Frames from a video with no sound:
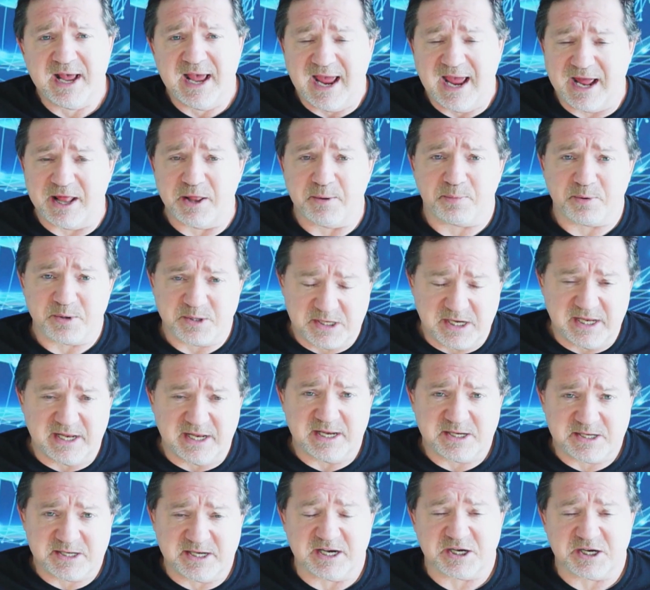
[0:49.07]
And the
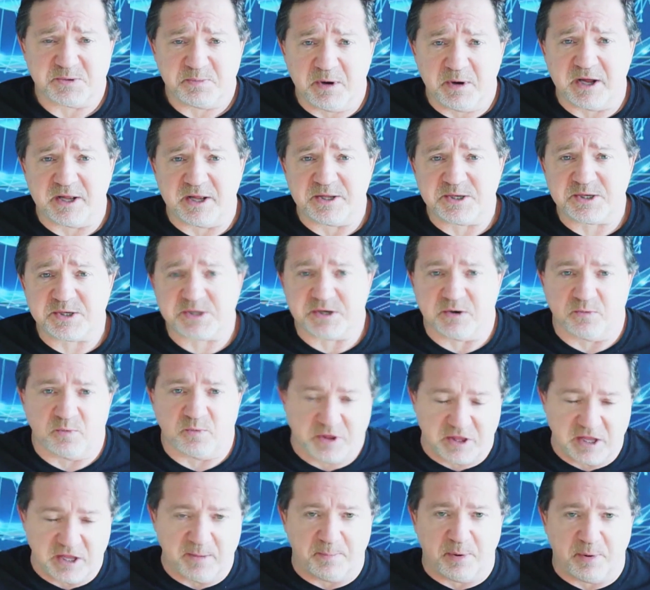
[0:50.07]
preceding 6 months,
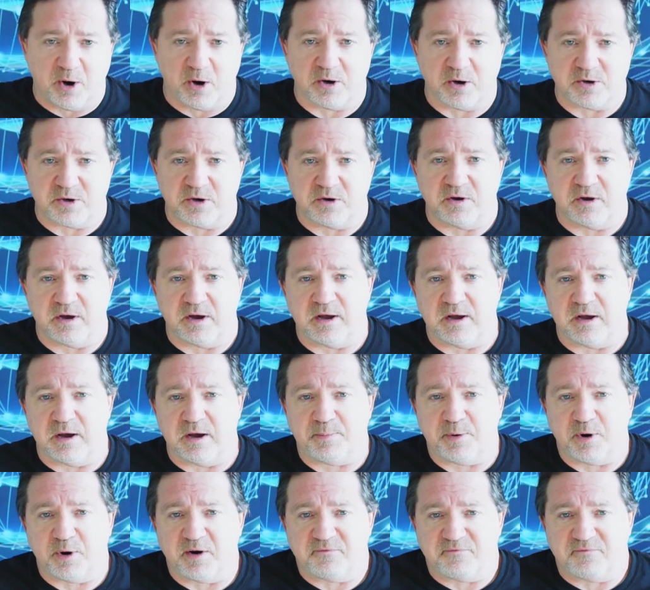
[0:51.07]
with the
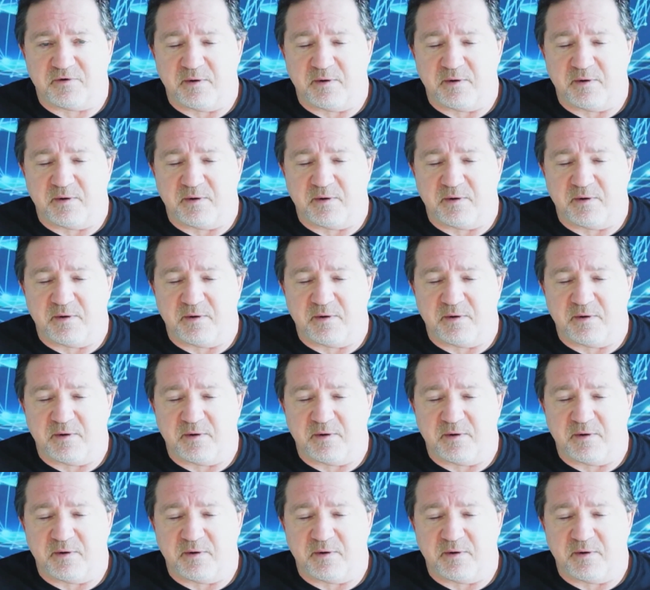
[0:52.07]
apart